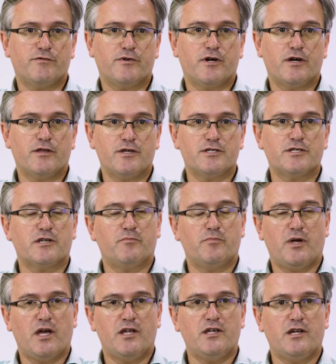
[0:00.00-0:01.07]
via these
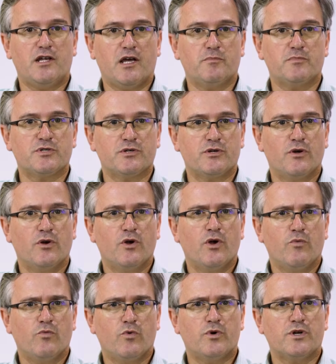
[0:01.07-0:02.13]
companion apps
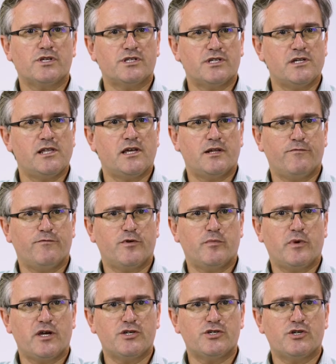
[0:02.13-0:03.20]
will want to see that
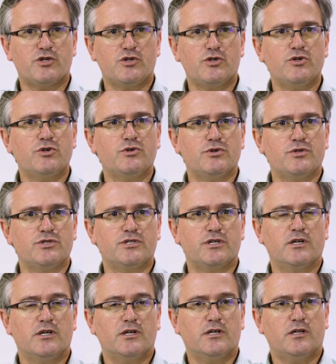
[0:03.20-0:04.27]
information used
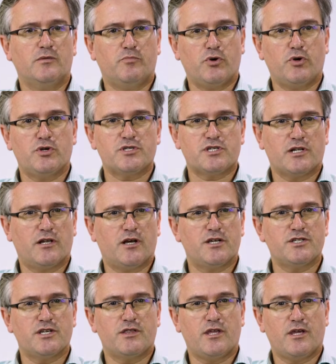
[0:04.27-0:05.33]
in
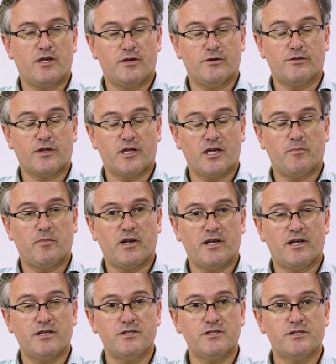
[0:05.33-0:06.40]
personalising their healthcare
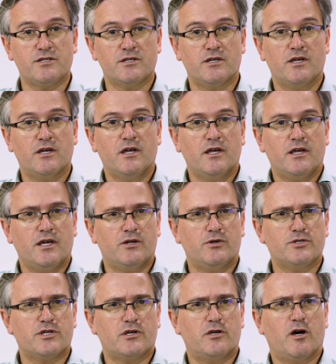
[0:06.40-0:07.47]
plans and
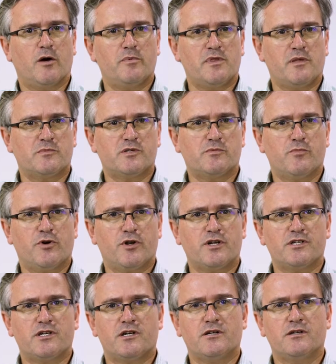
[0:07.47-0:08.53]
also helping them to
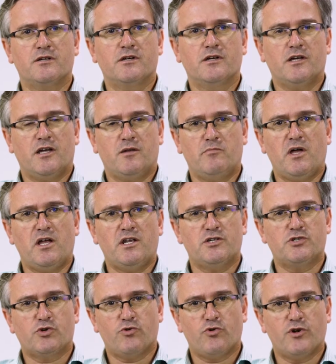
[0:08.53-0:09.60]
monitor and
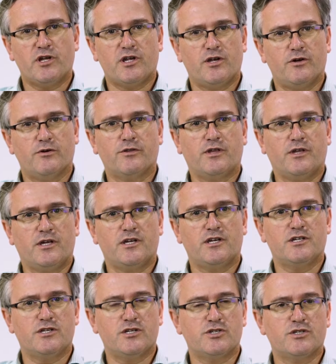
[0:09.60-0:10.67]
manage chronic healthcare
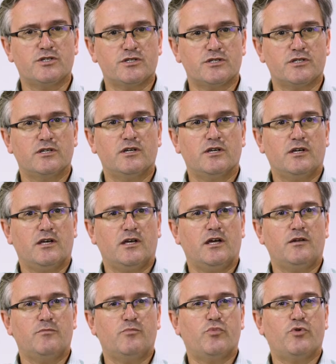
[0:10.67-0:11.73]
conditions and
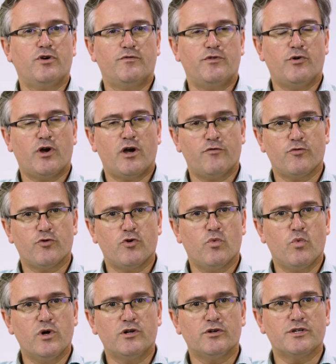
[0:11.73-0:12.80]
improve their overall
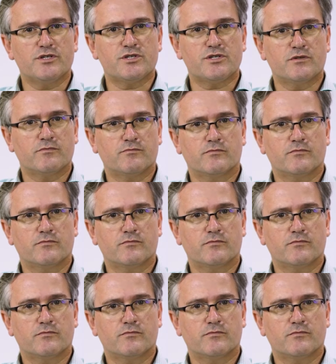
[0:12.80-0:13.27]
wellness.